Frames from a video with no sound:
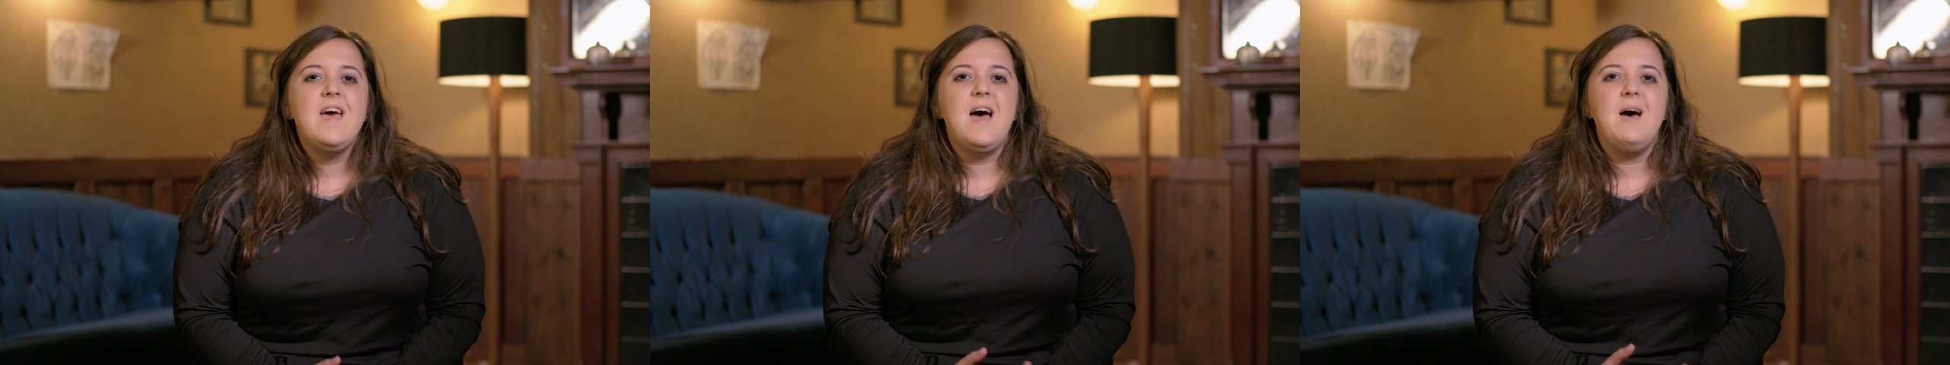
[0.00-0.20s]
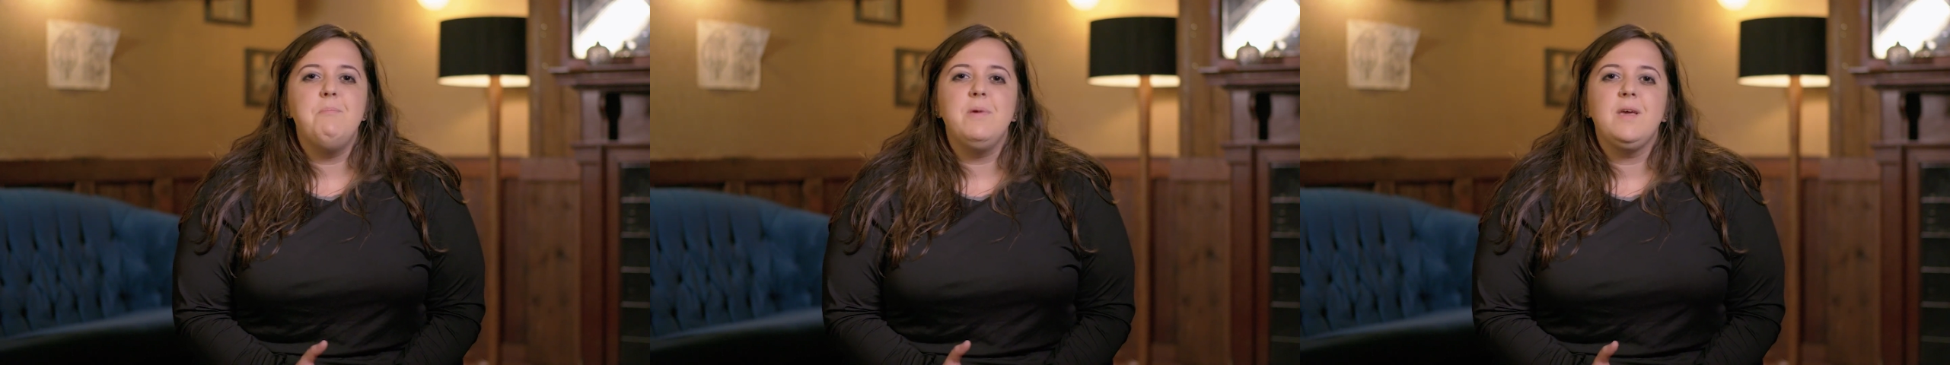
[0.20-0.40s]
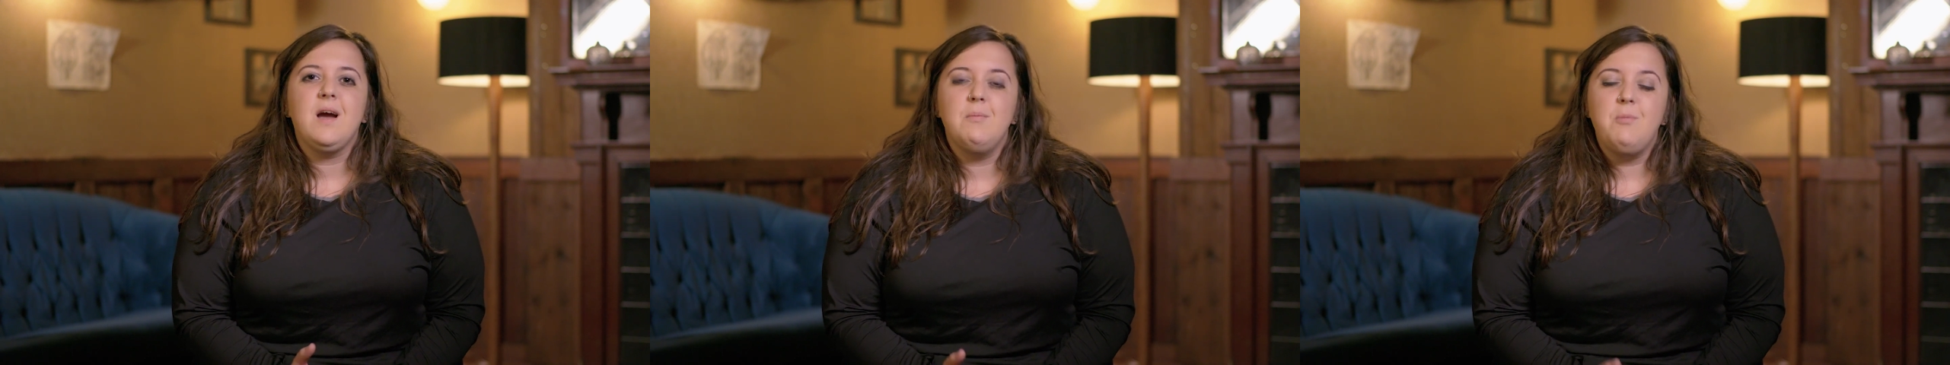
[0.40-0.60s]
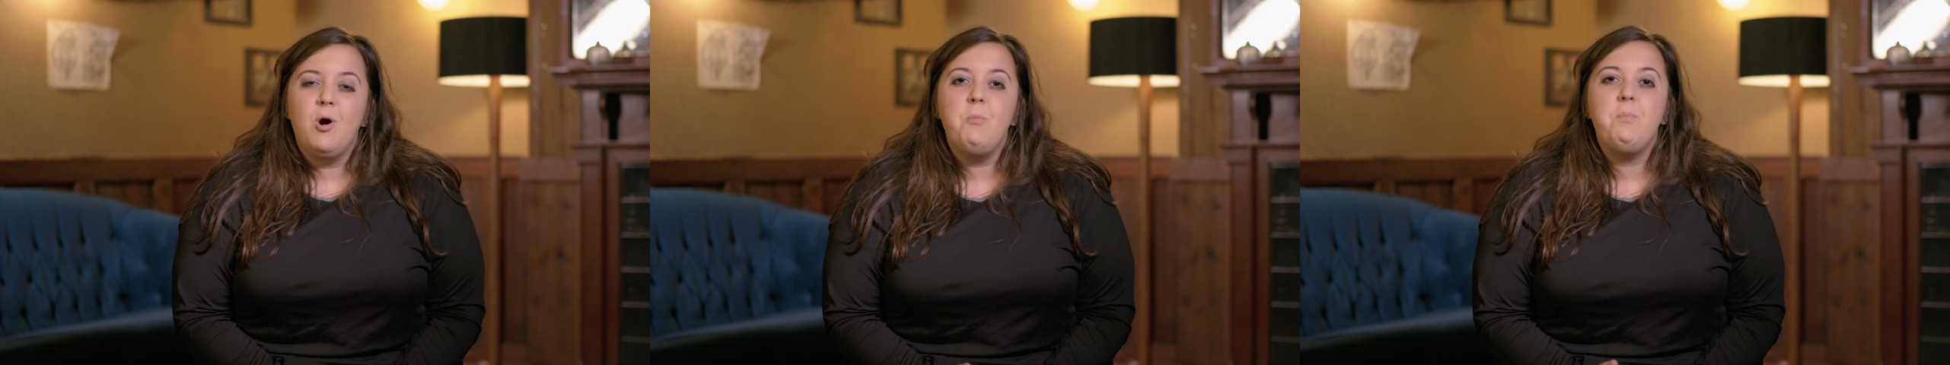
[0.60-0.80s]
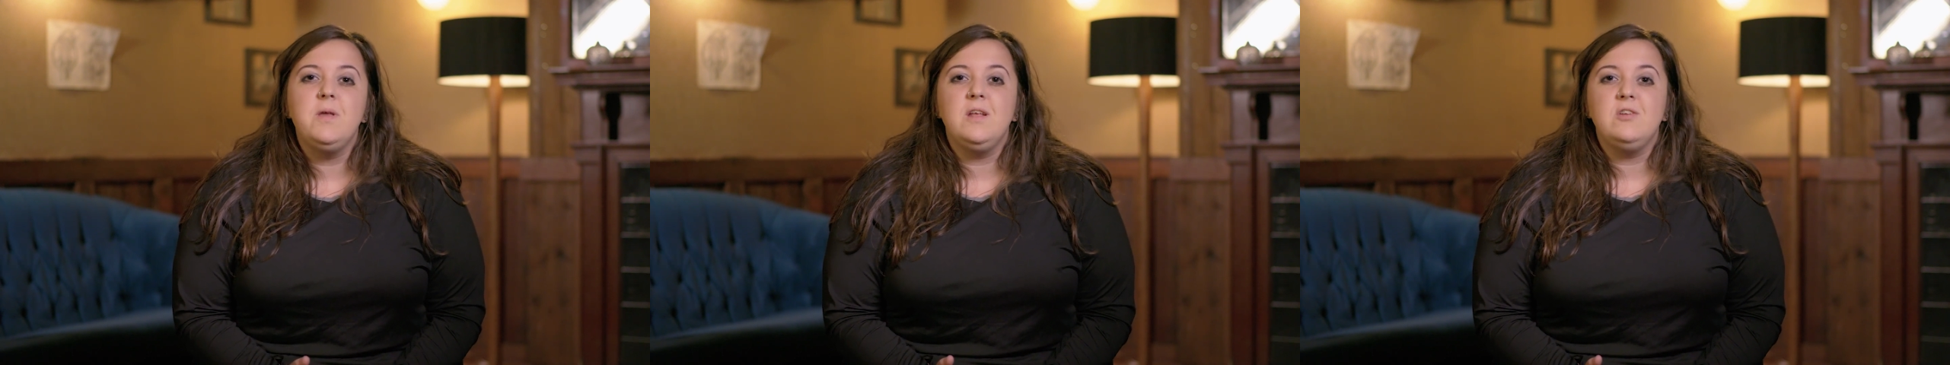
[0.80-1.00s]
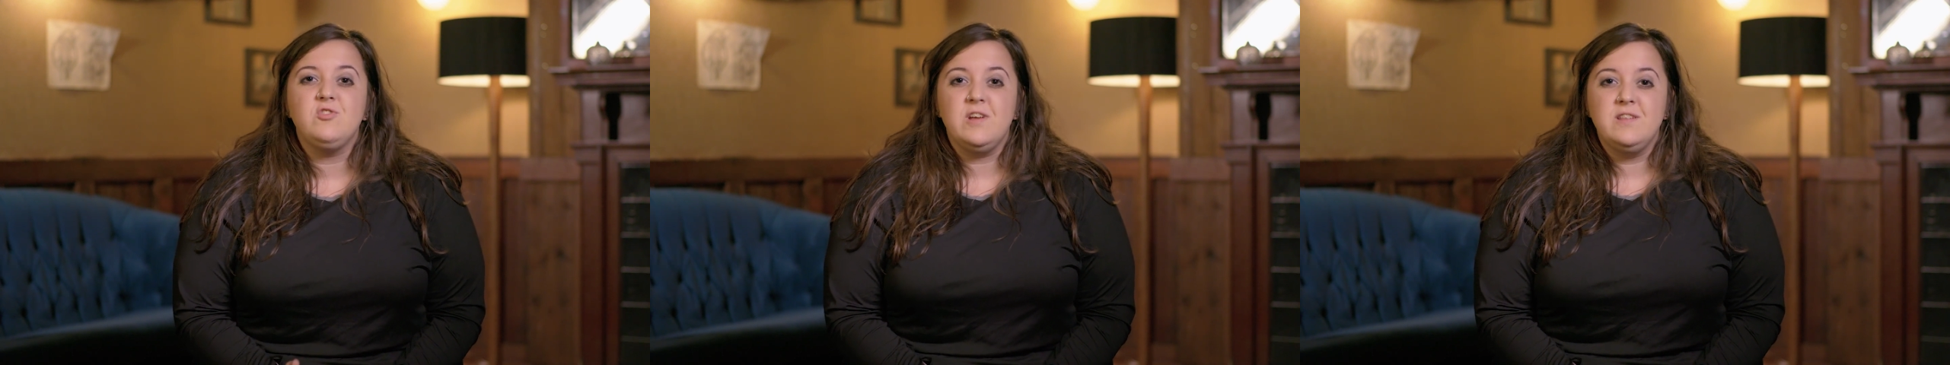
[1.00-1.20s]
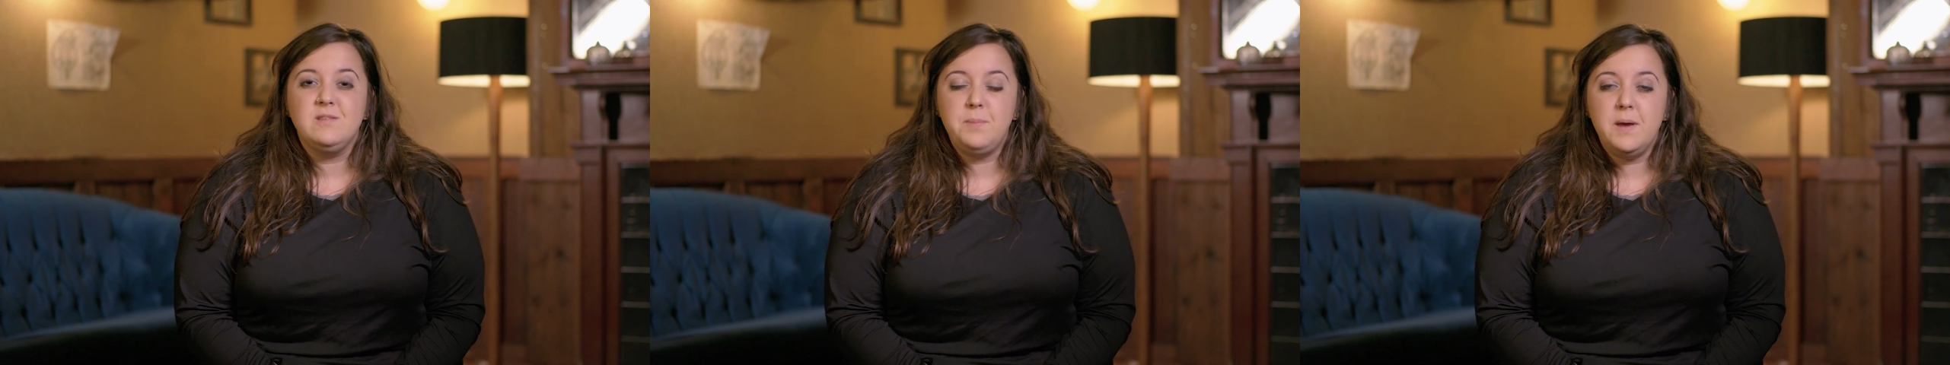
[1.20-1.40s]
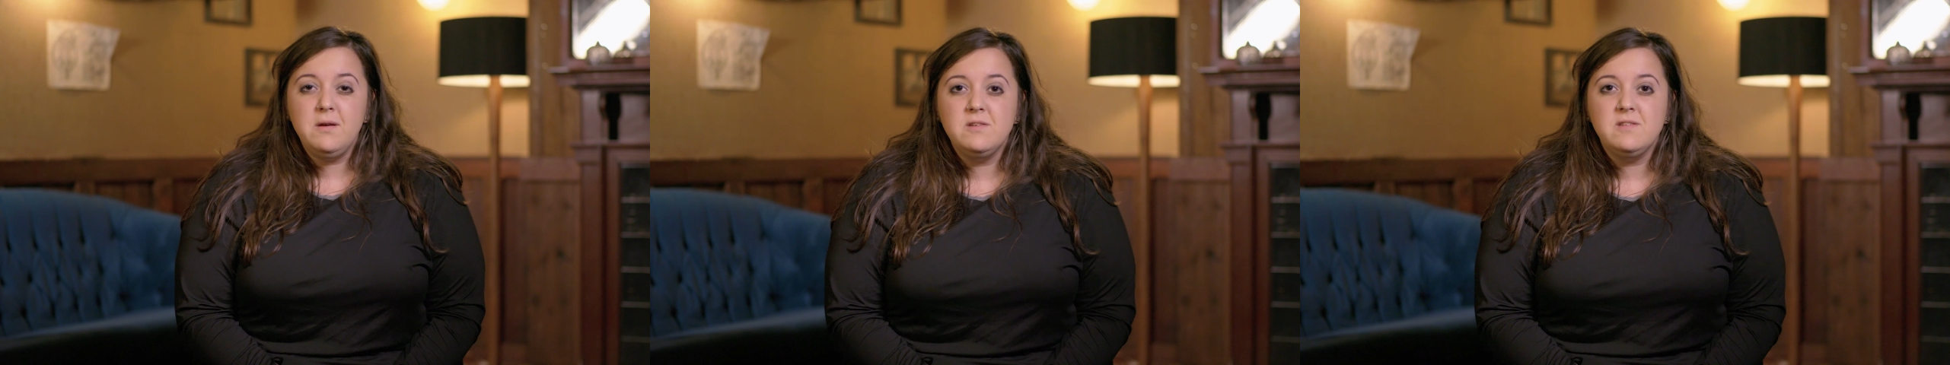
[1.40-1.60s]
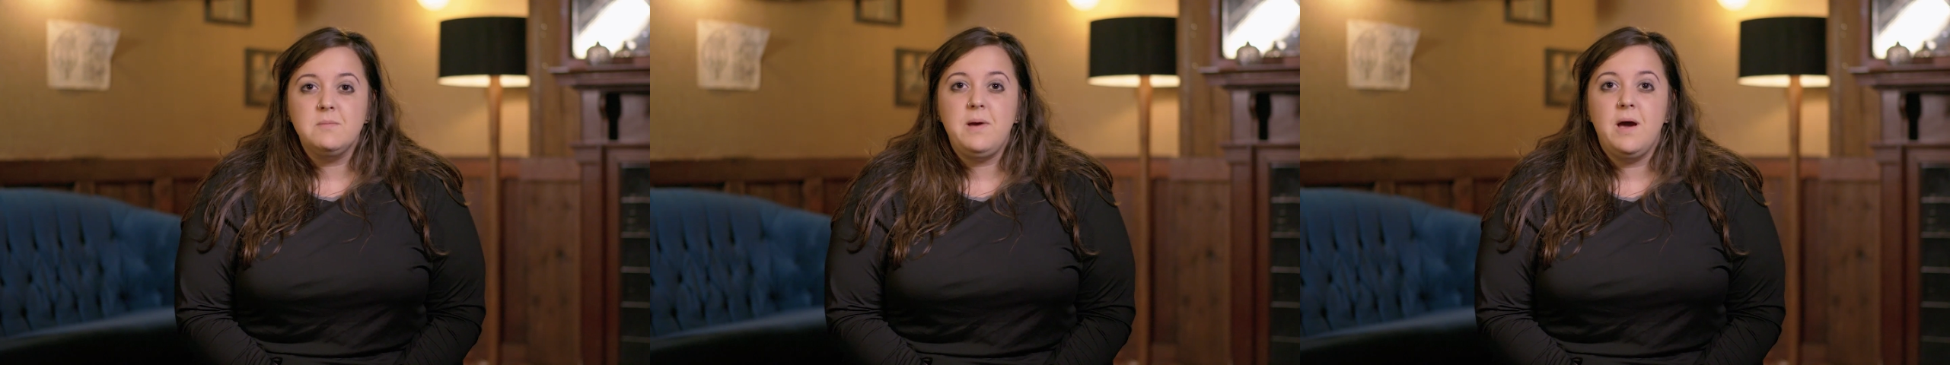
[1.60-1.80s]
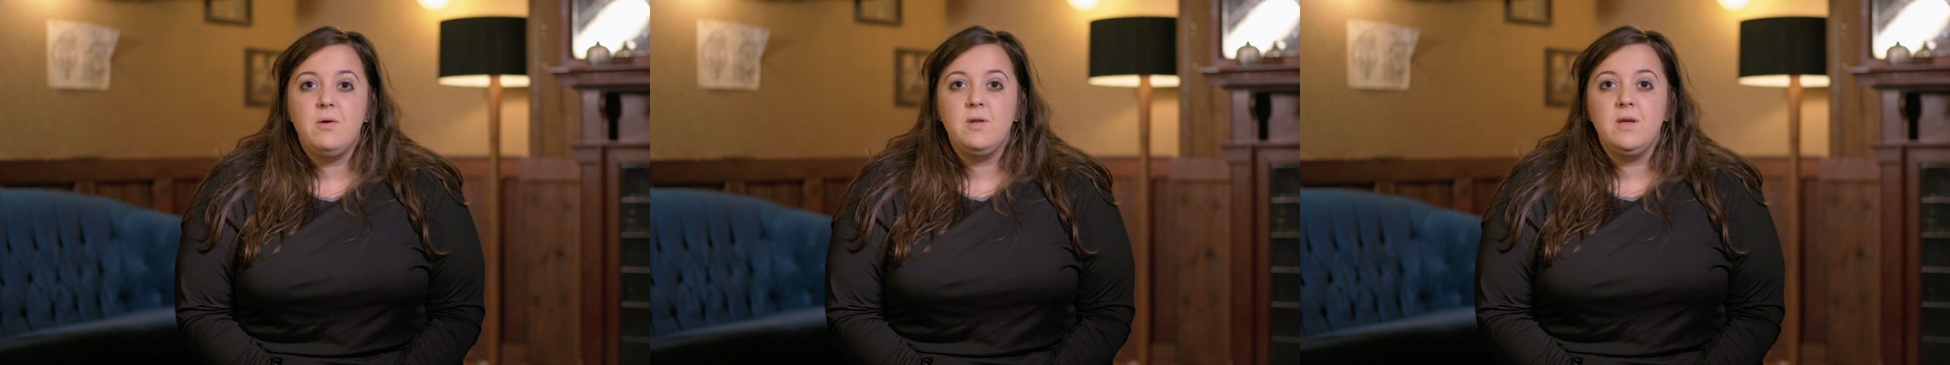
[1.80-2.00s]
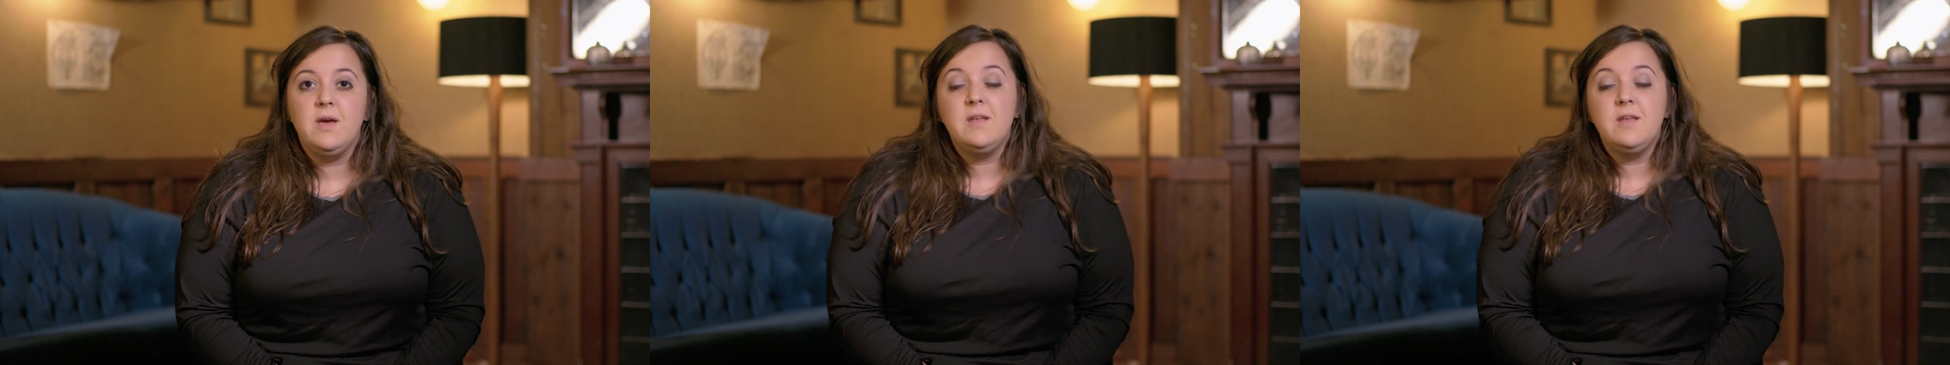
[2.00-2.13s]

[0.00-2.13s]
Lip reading: and become open and transparent about it,